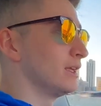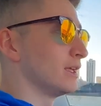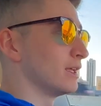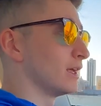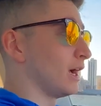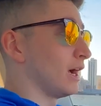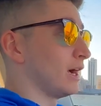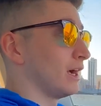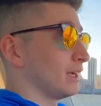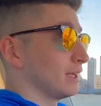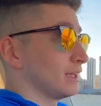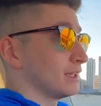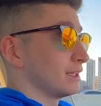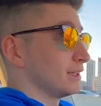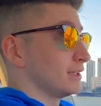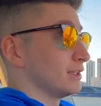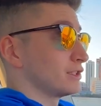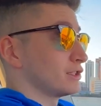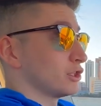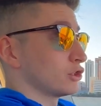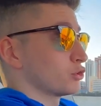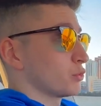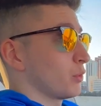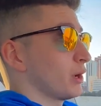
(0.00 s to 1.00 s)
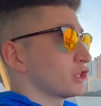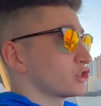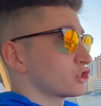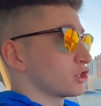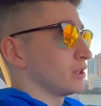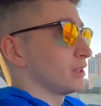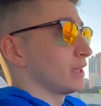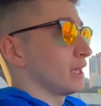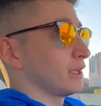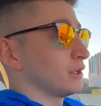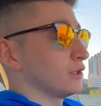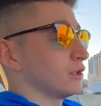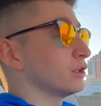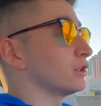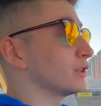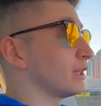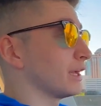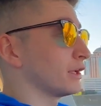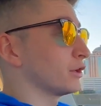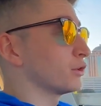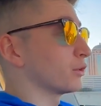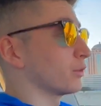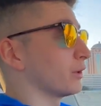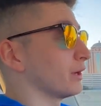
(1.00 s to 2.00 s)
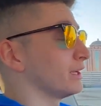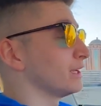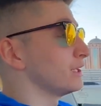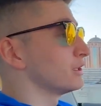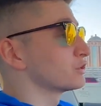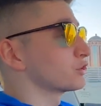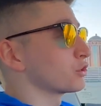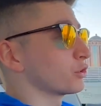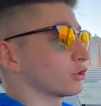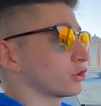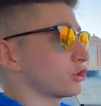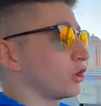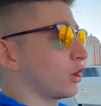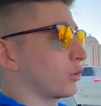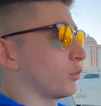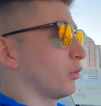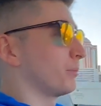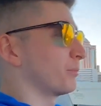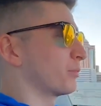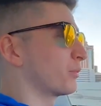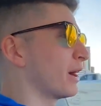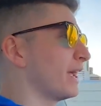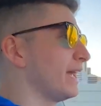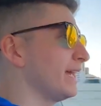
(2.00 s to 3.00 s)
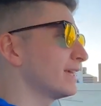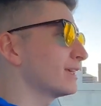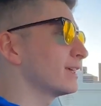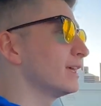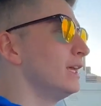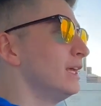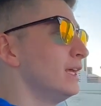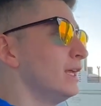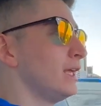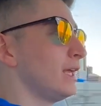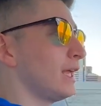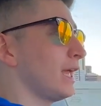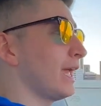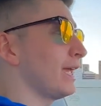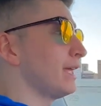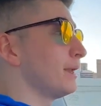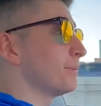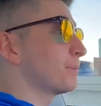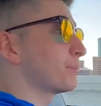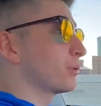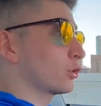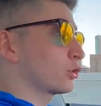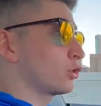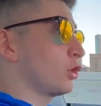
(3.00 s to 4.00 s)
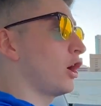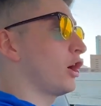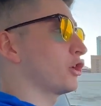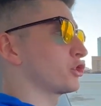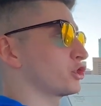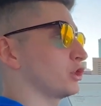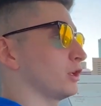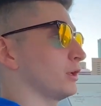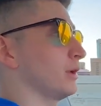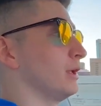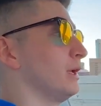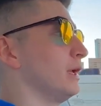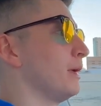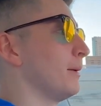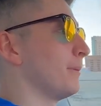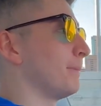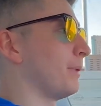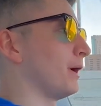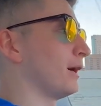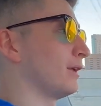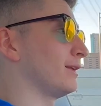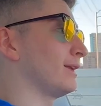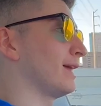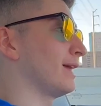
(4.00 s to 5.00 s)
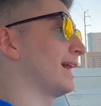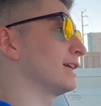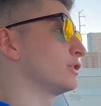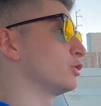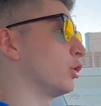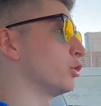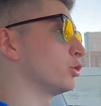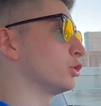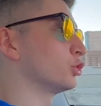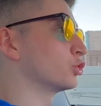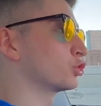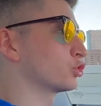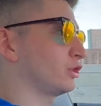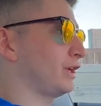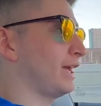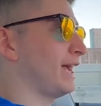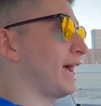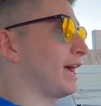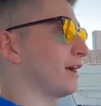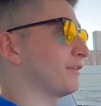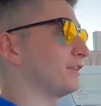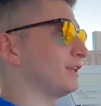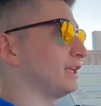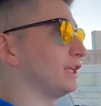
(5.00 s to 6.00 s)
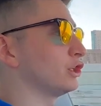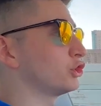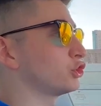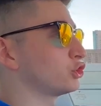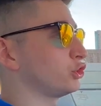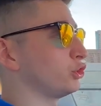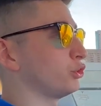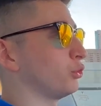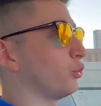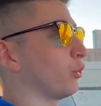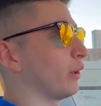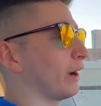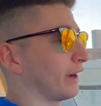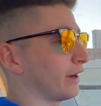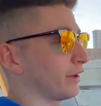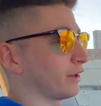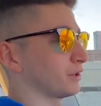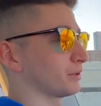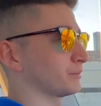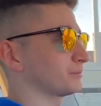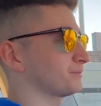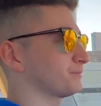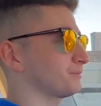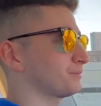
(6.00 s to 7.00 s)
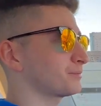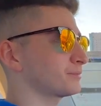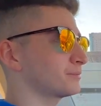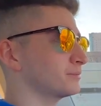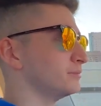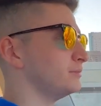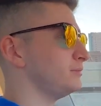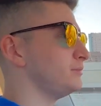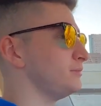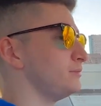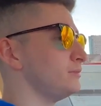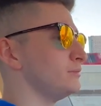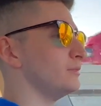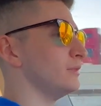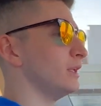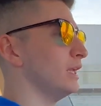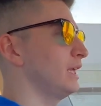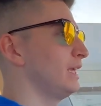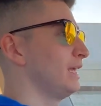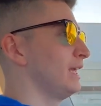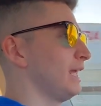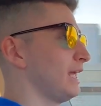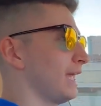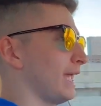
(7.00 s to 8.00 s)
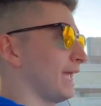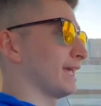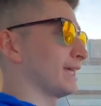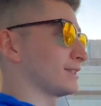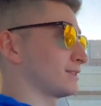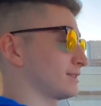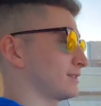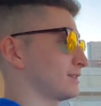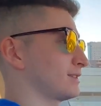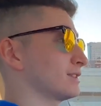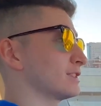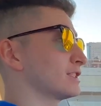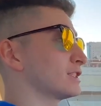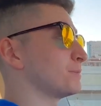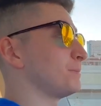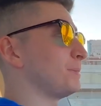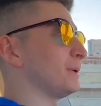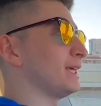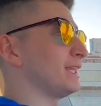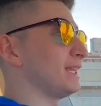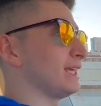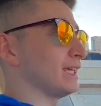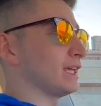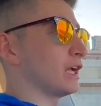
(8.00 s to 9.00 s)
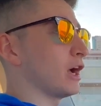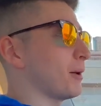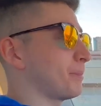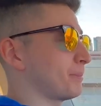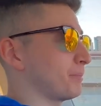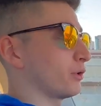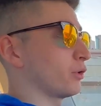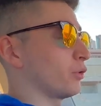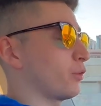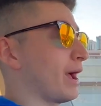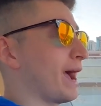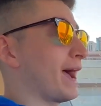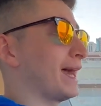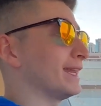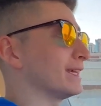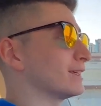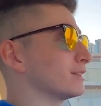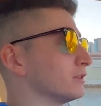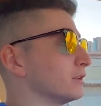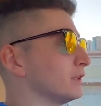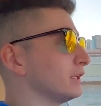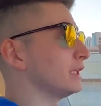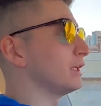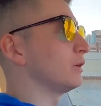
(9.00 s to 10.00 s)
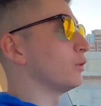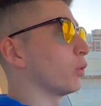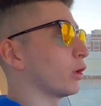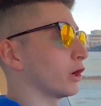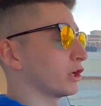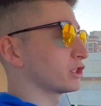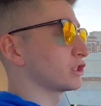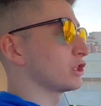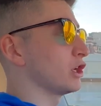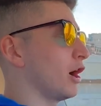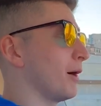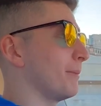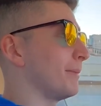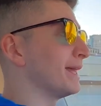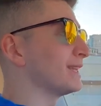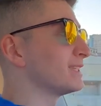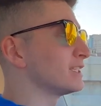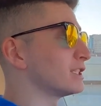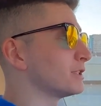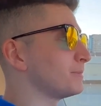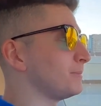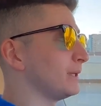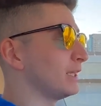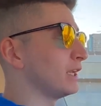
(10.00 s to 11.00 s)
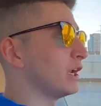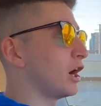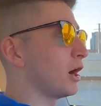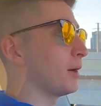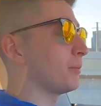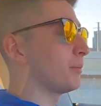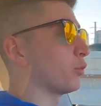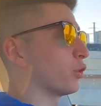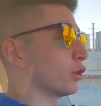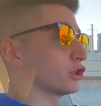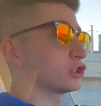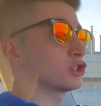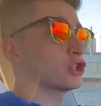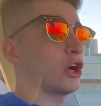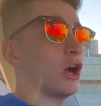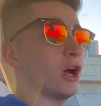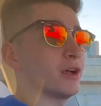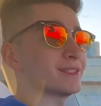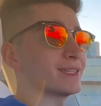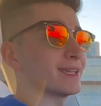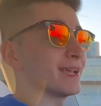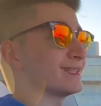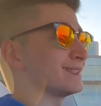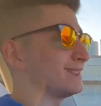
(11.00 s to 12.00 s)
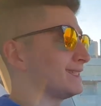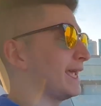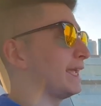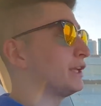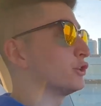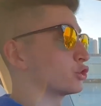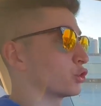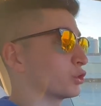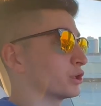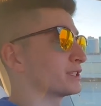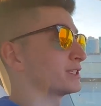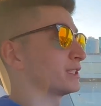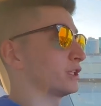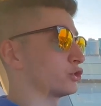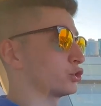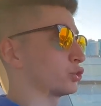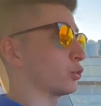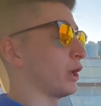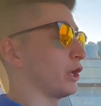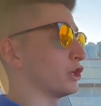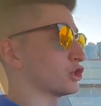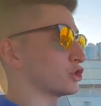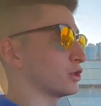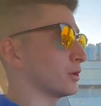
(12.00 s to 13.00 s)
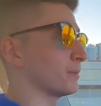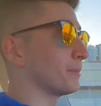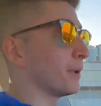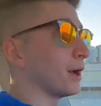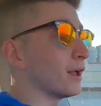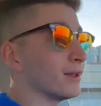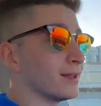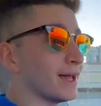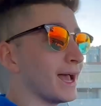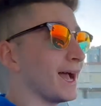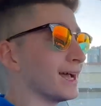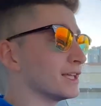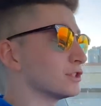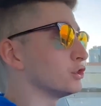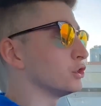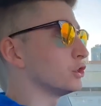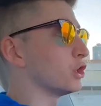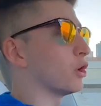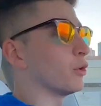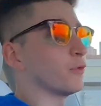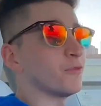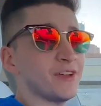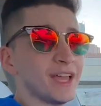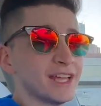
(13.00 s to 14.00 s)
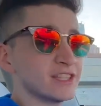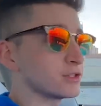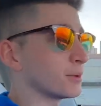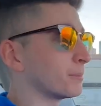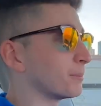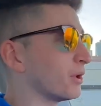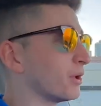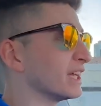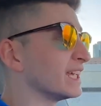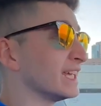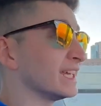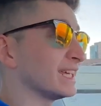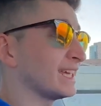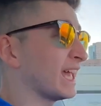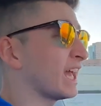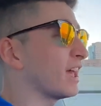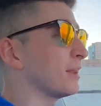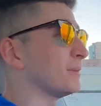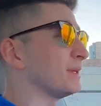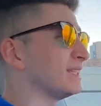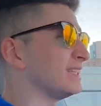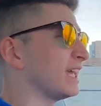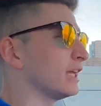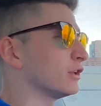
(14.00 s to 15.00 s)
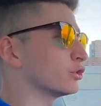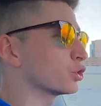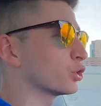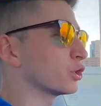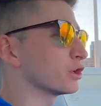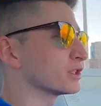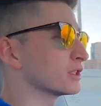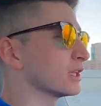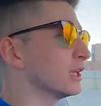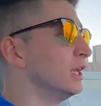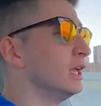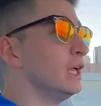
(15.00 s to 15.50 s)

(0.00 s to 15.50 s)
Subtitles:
the situation that you're in. And so the car will brake in precaution. But I don't usually have an issue where it's speeding up erratically, where it's not meant to speed up, where it's causing a dangerous situation. But as you know, phantom braking can be dangerous